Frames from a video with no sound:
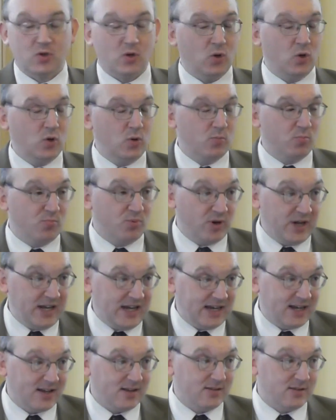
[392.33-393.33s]
who
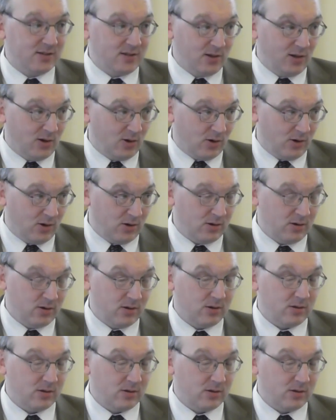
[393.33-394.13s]
break the law